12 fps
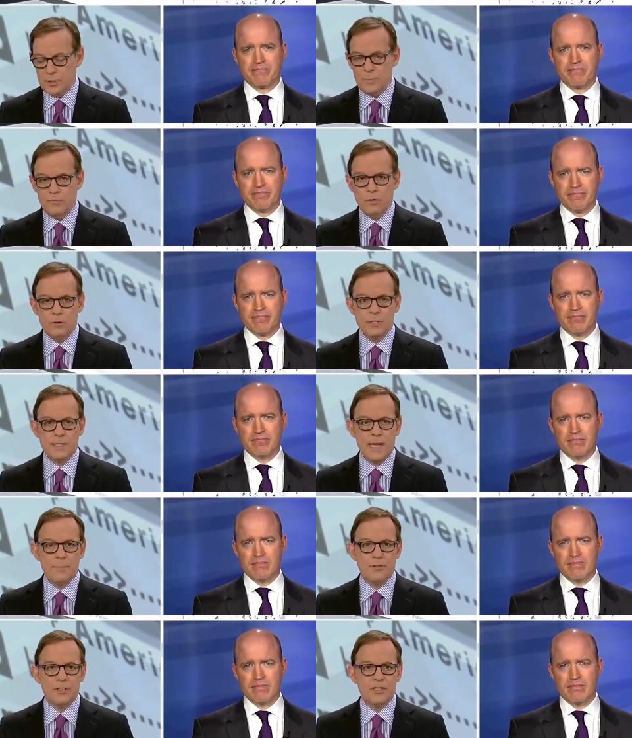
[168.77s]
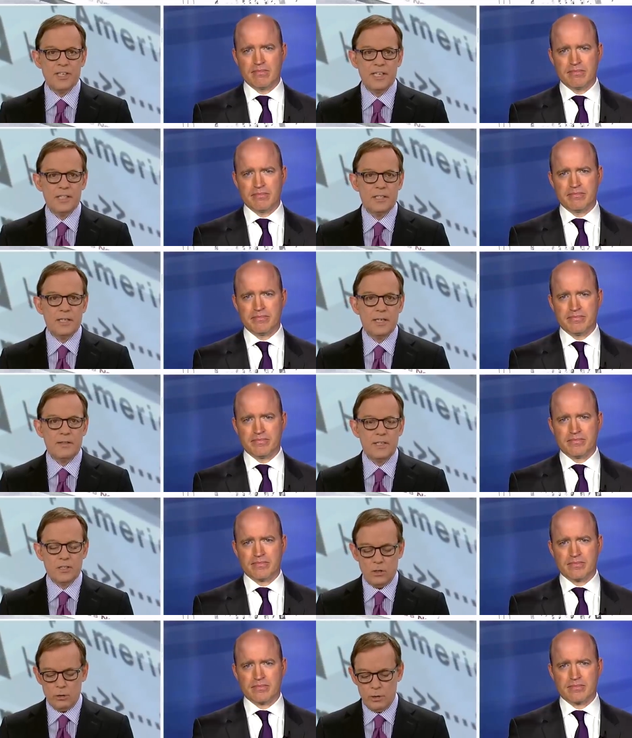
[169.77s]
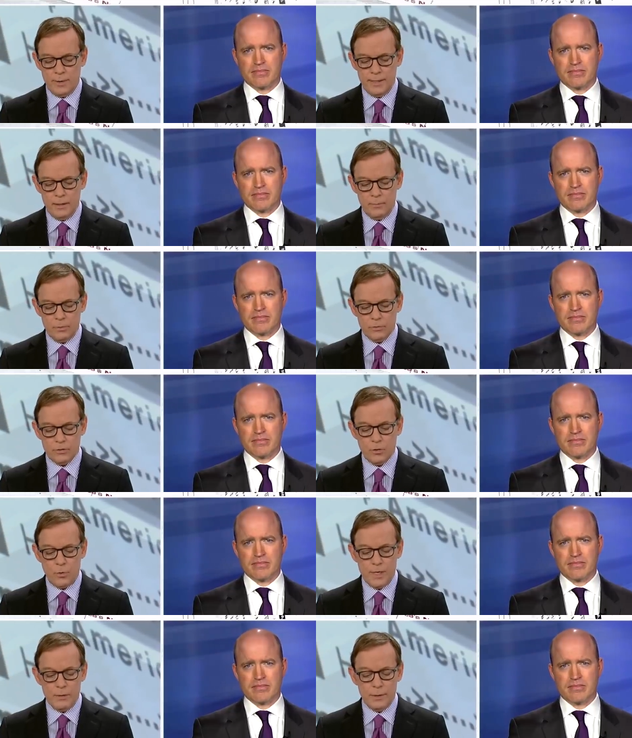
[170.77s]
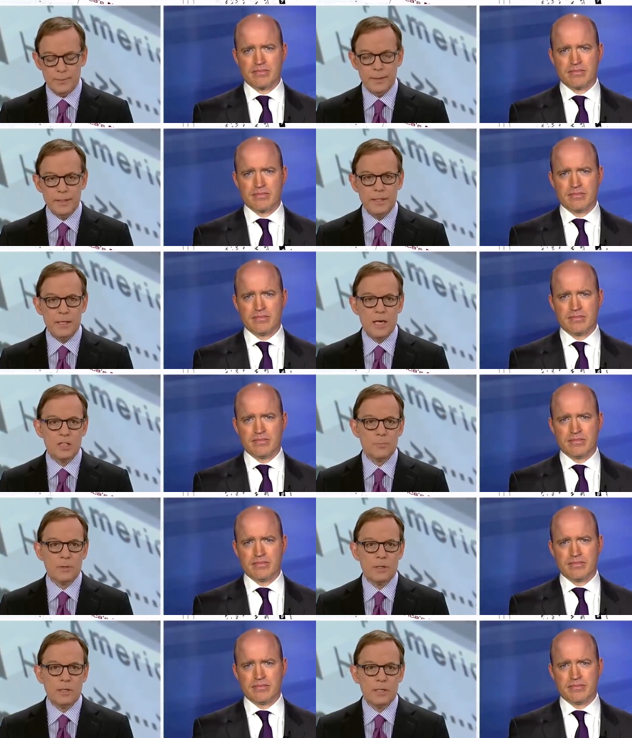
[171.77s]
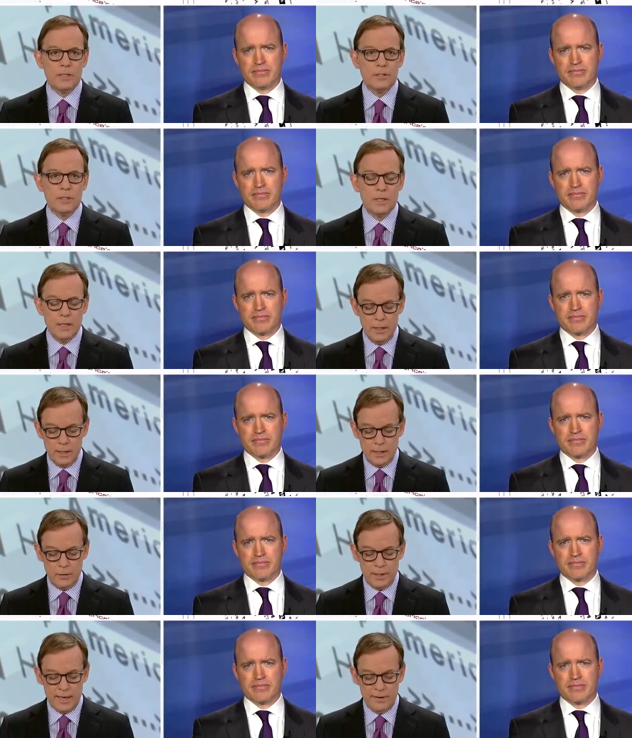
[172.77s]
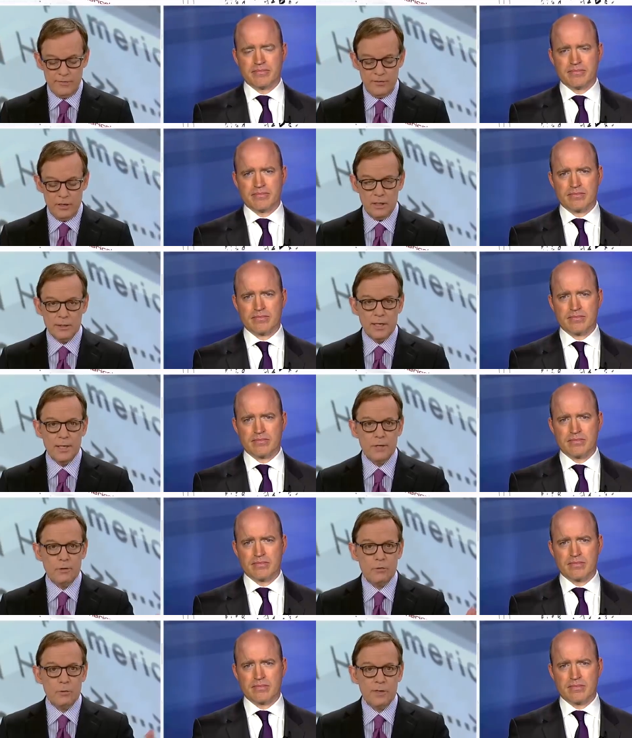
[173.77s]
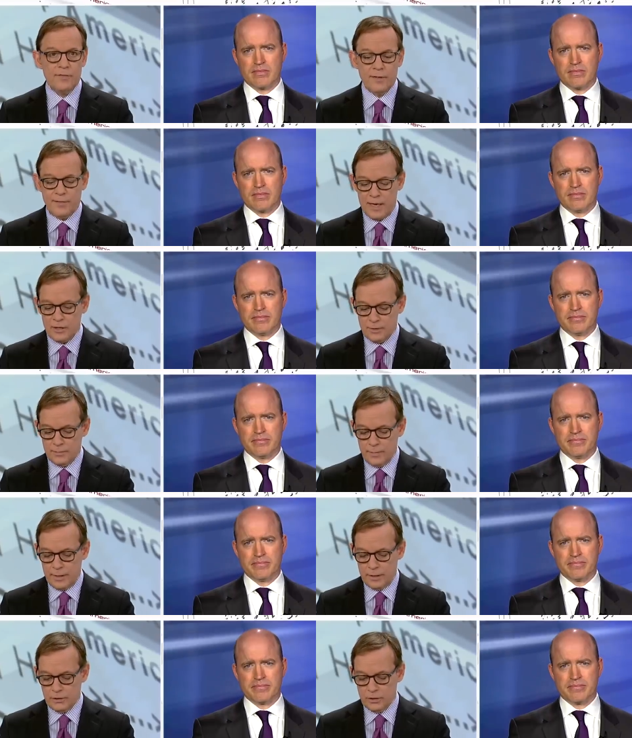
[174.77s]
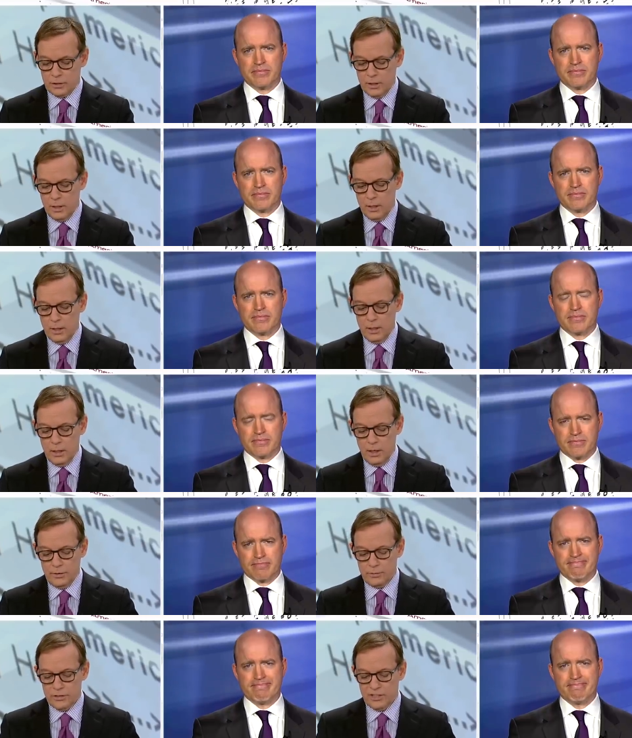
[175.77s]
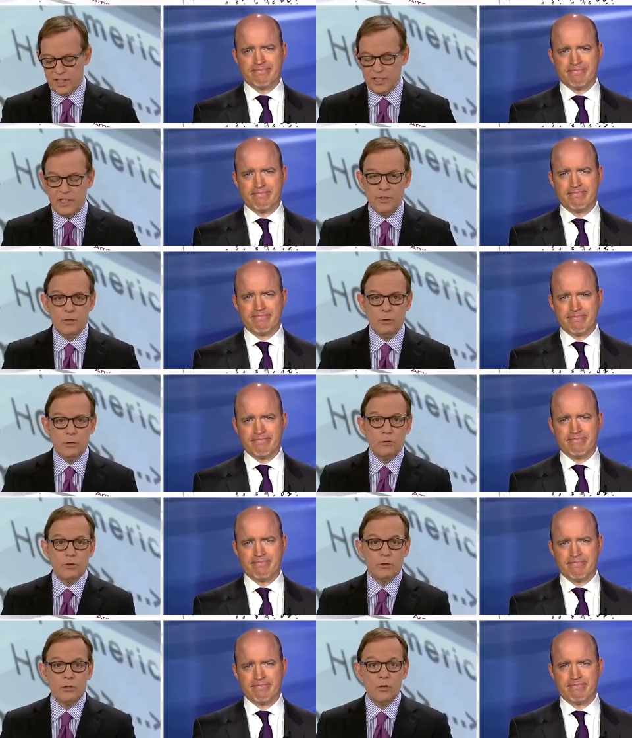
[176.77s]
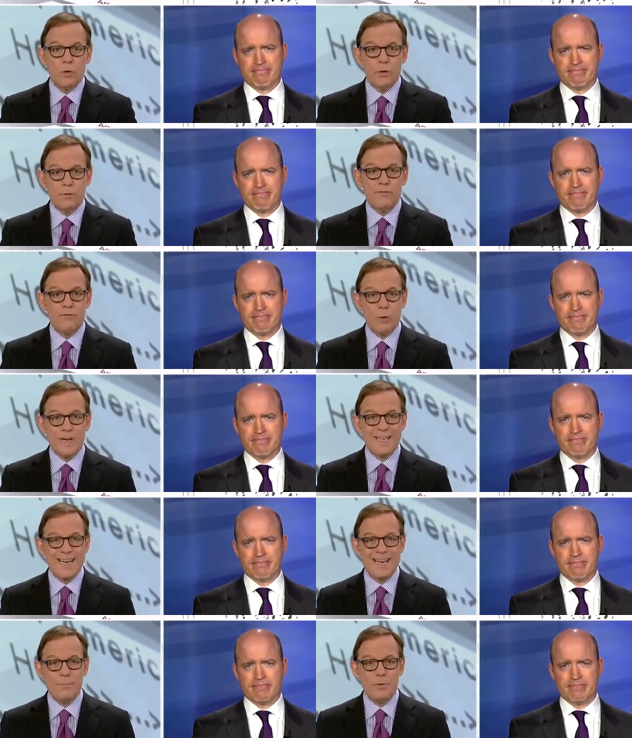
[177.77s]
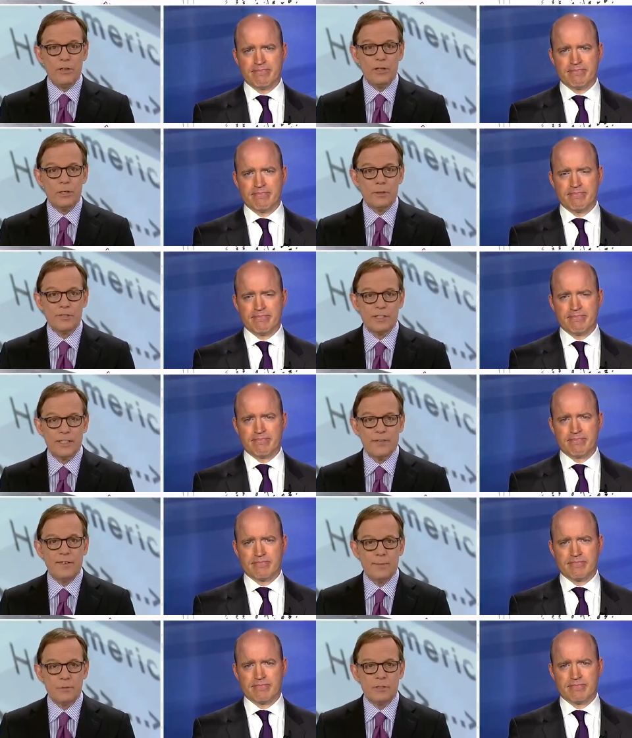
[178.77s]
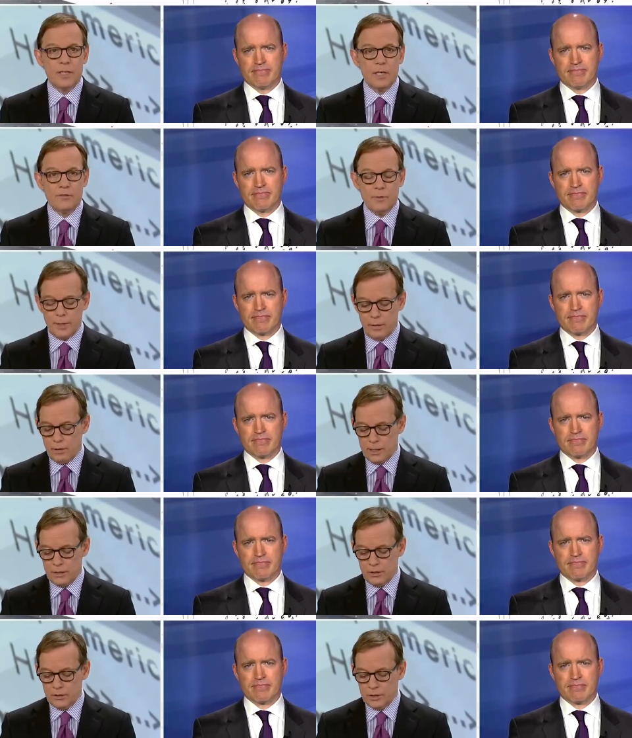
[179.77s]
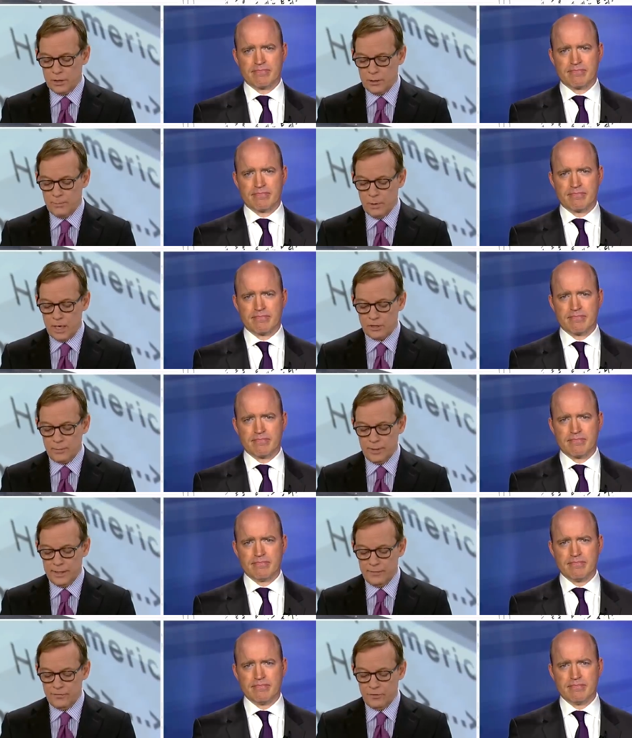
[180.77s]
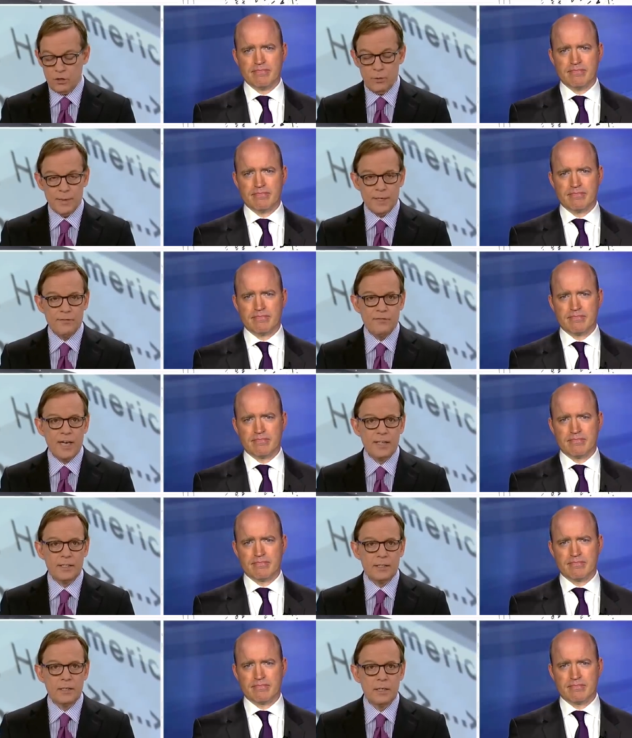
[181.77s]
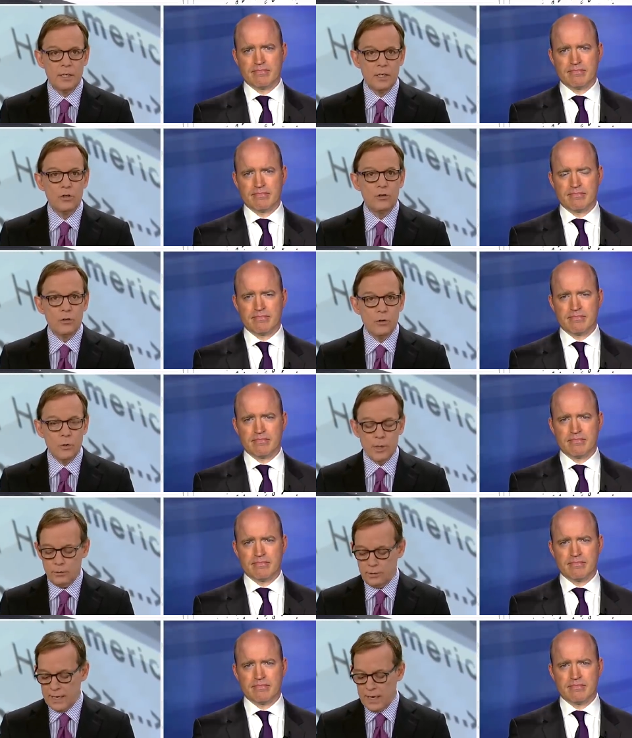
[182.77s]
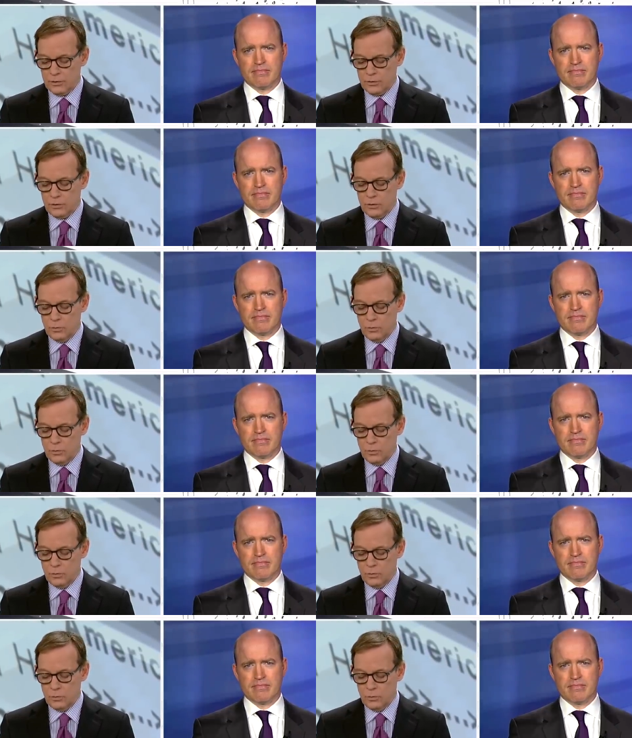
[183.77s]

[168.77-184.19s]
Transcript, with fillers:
Speaker 1: before this happened, the CDC had these alarming numbers, 21 million hospitalized, yet we have 925,000 beds, 162 to 214 million of us, 70% of Americans possibly could be infected, 200,000 to